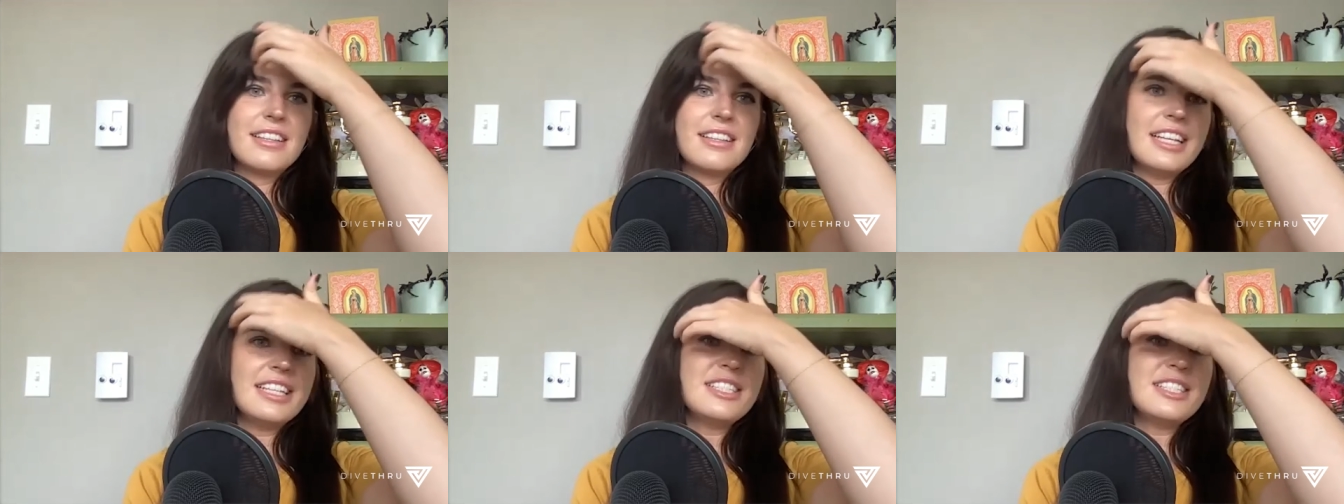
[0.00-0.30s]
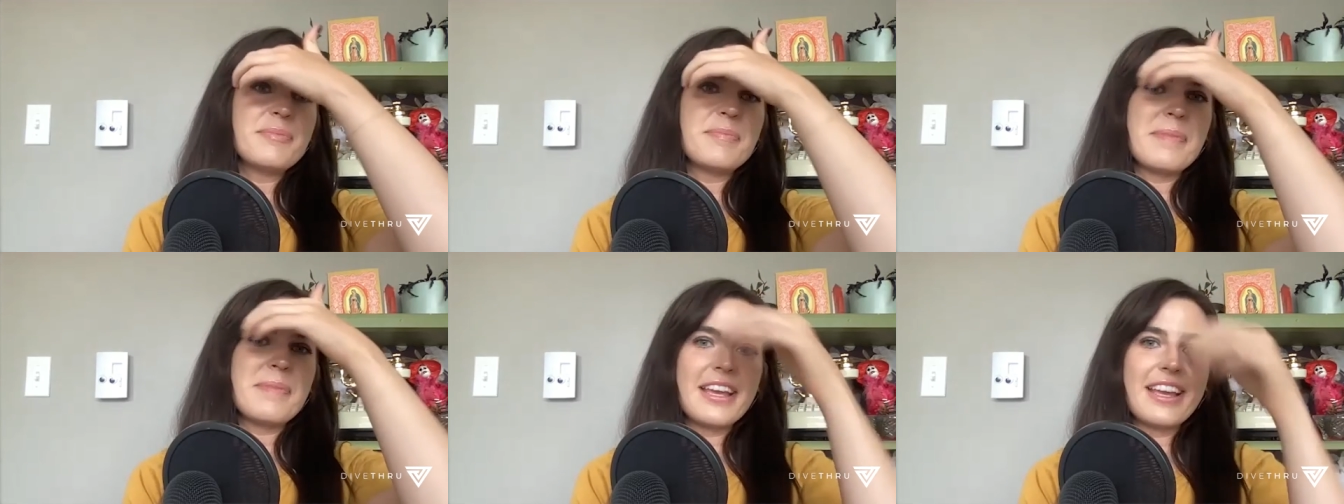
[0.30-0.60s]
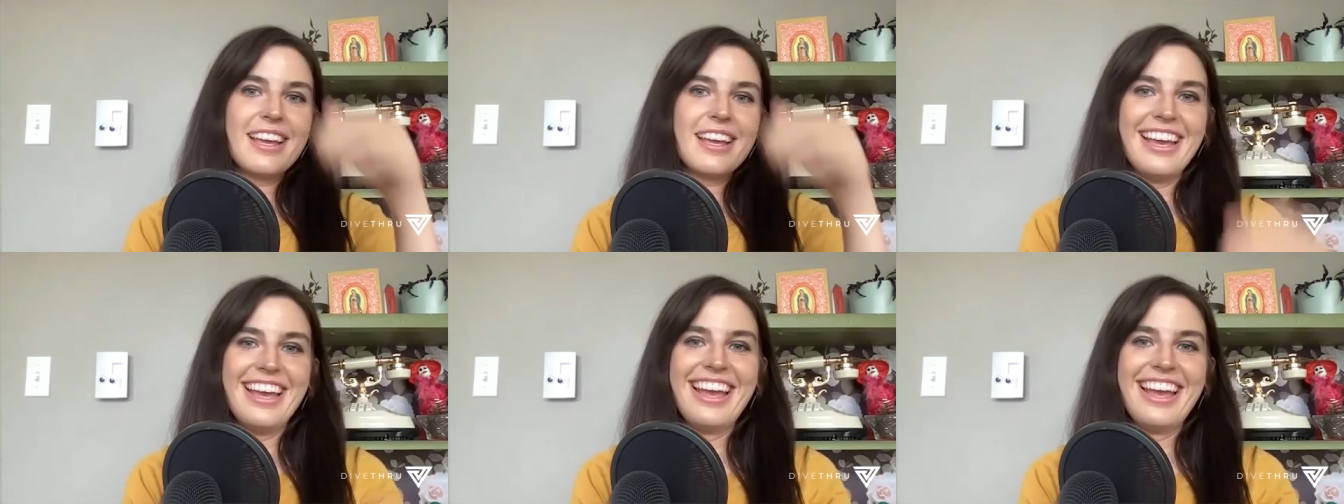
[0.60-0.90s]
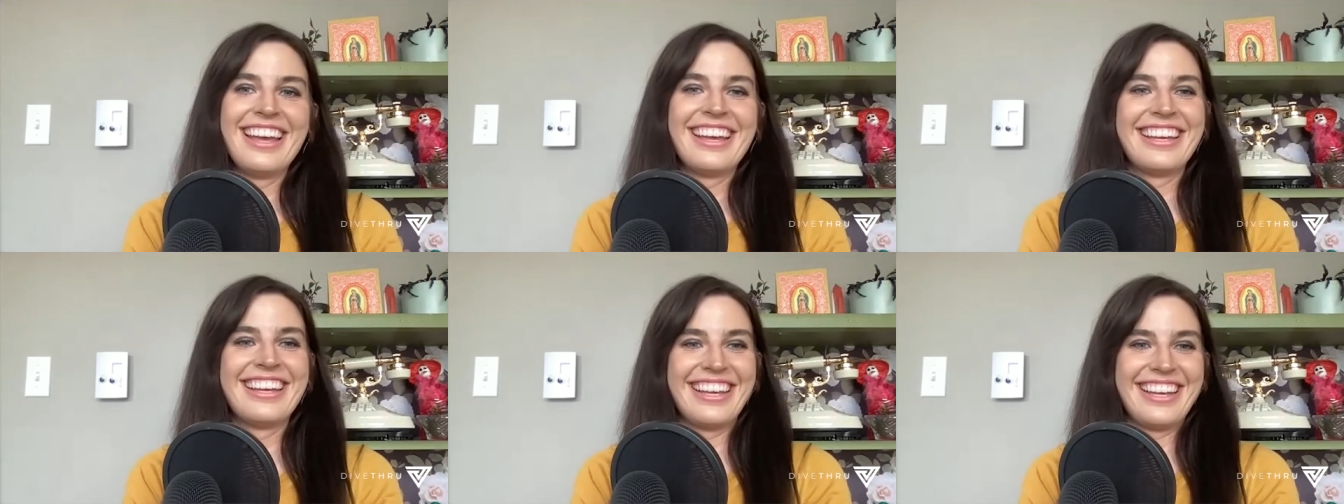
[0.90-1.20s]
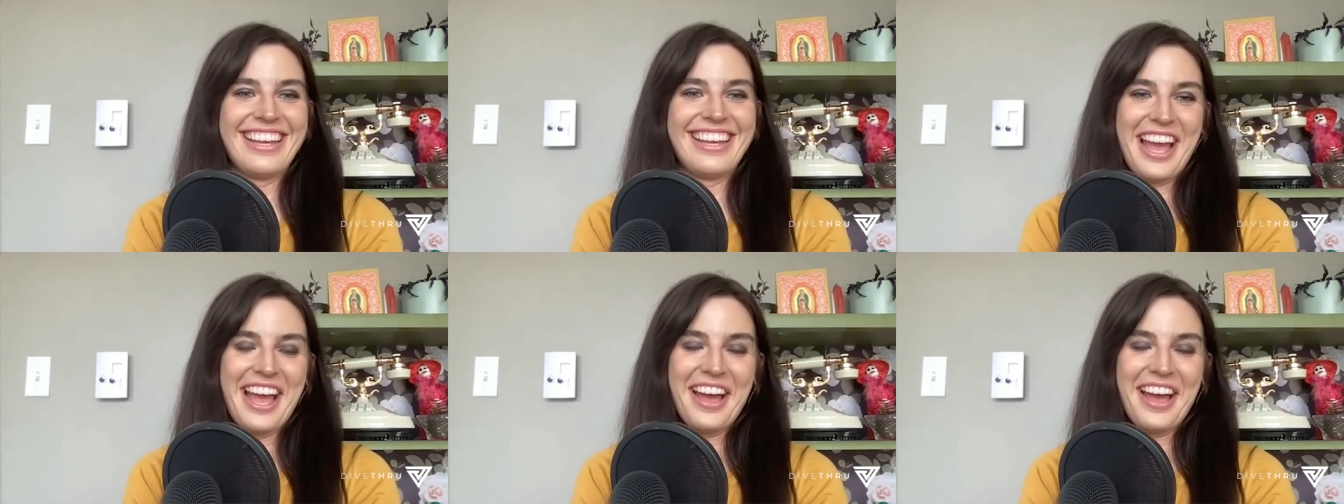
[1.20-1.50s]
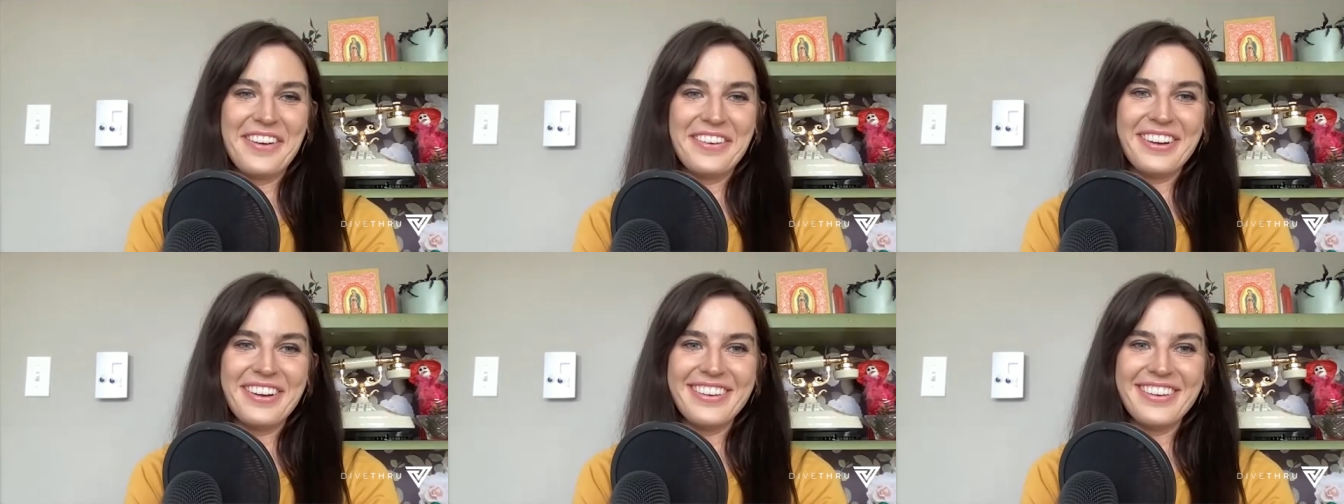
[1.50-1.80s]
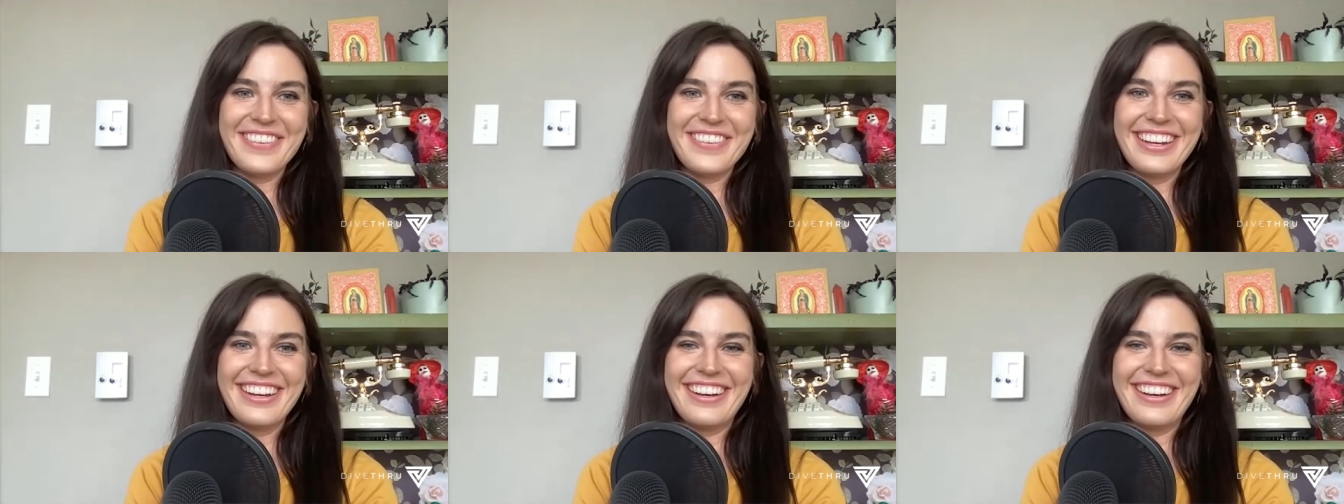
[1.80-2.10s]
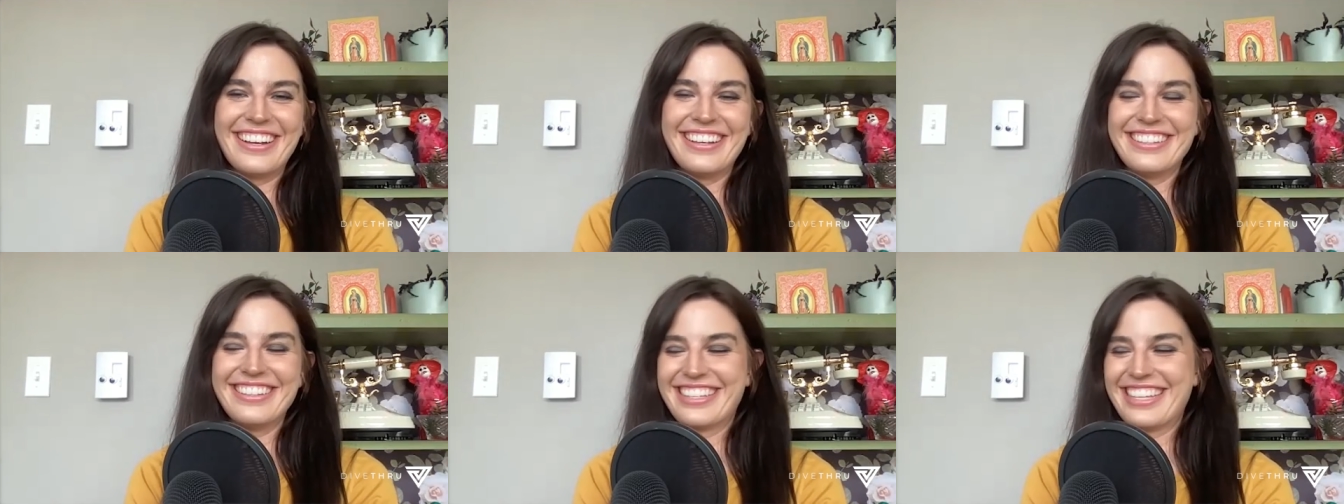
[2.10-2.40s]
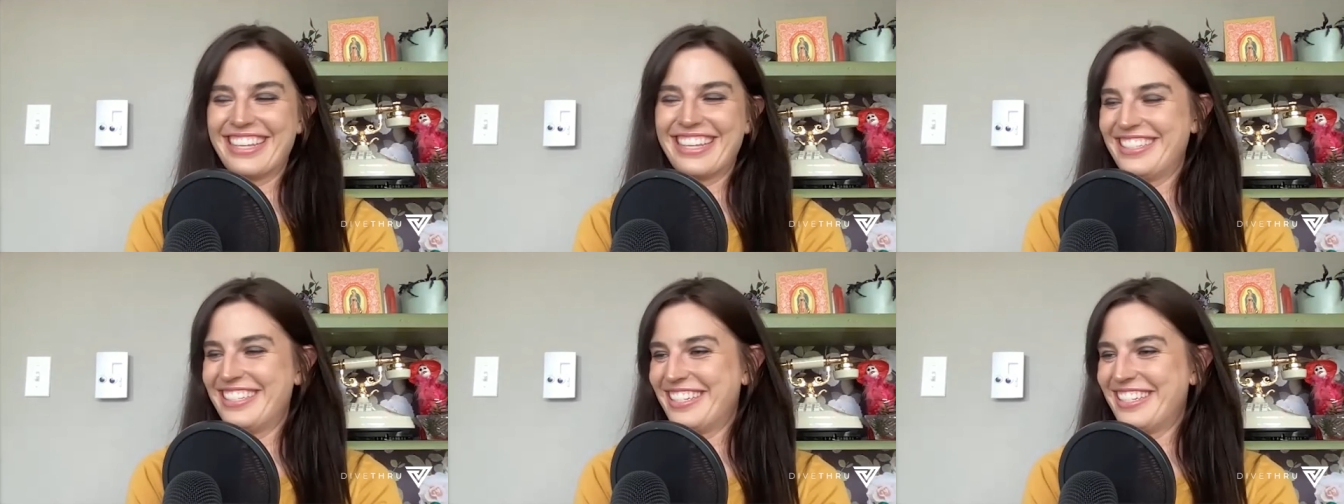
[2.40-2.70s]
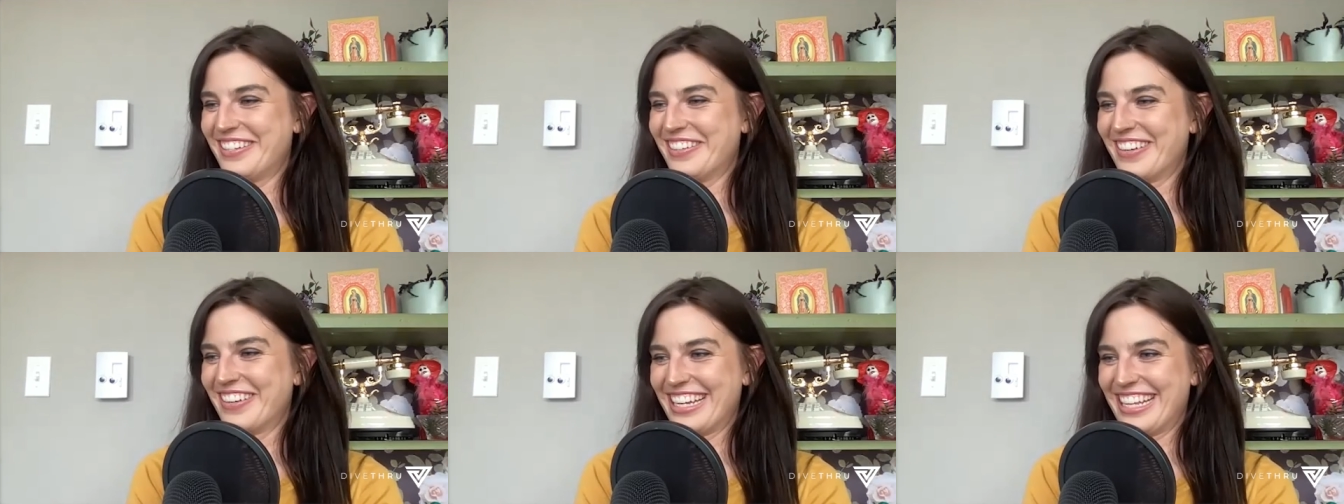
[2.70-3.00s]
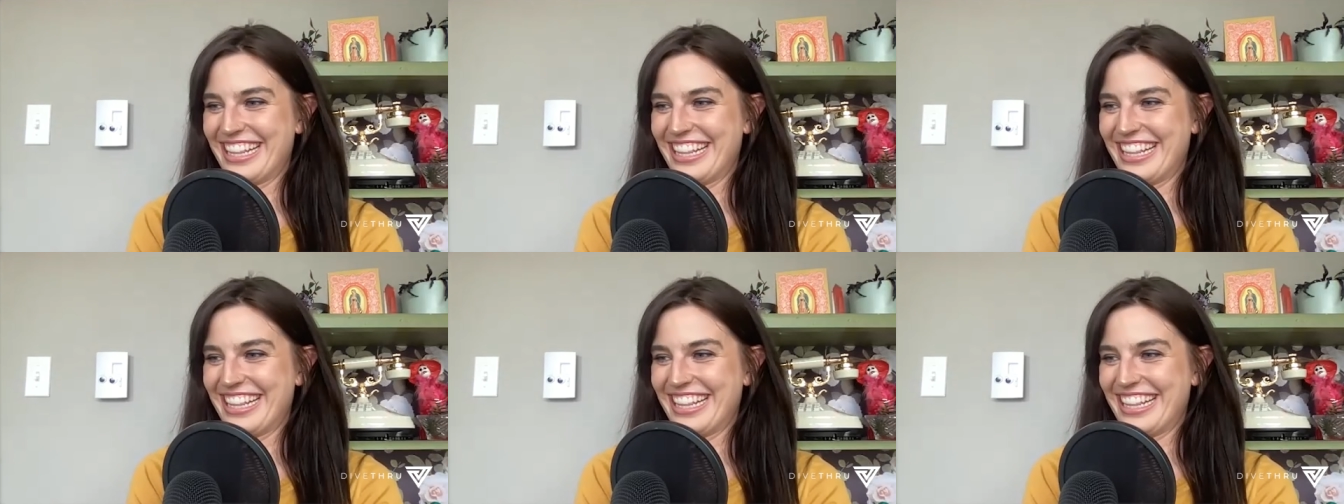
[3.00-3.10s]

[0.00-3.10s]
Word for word: That's a big, how are we all doing